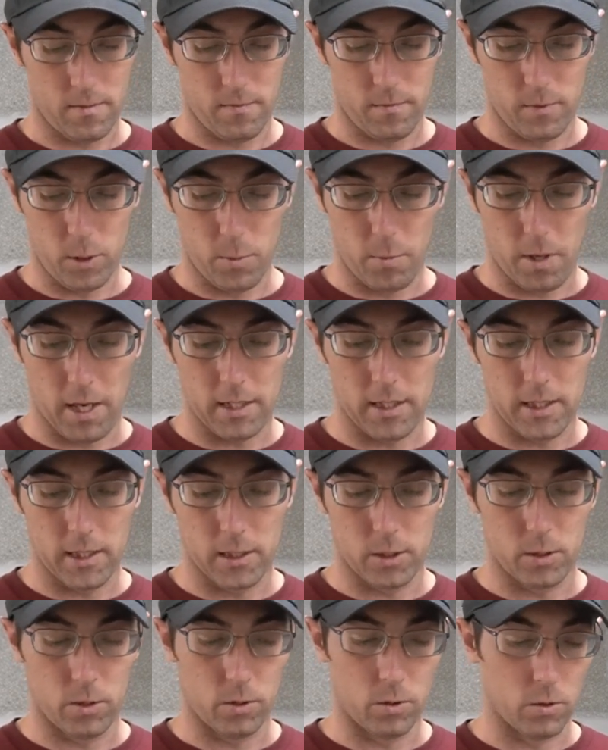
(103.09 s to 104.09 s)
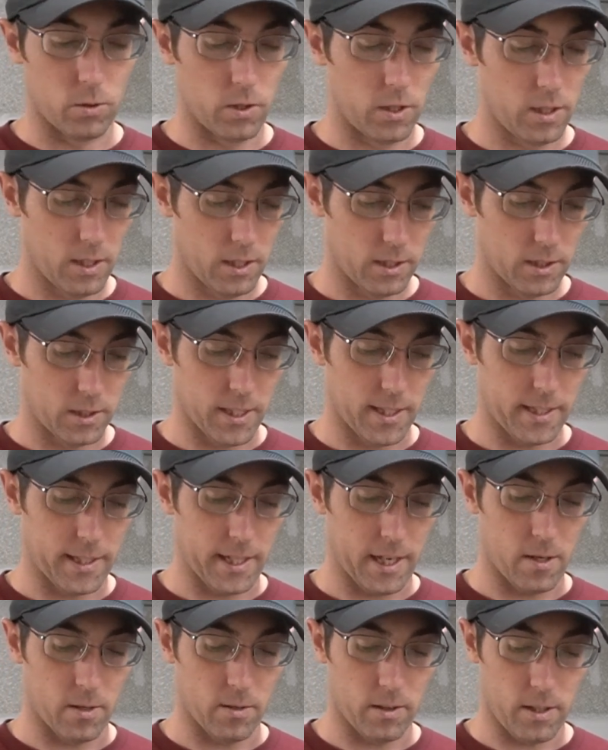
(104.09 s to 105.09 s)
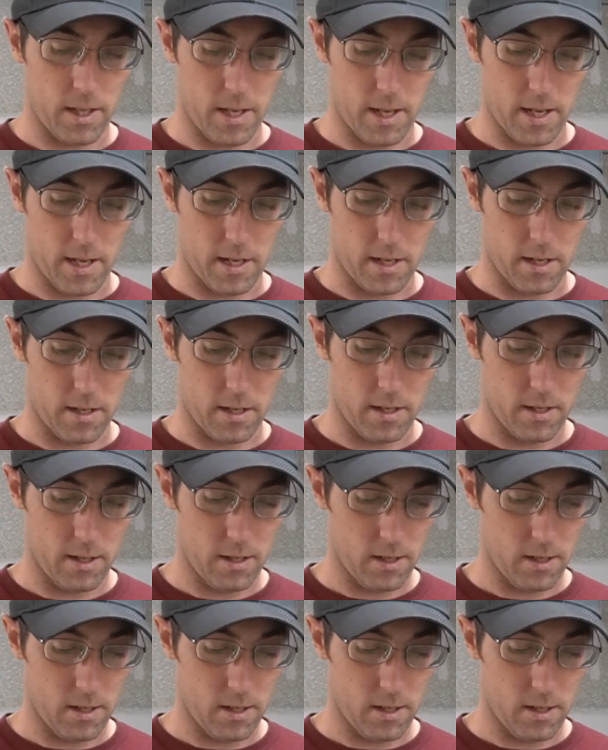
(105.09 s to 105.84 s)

you might need to take out a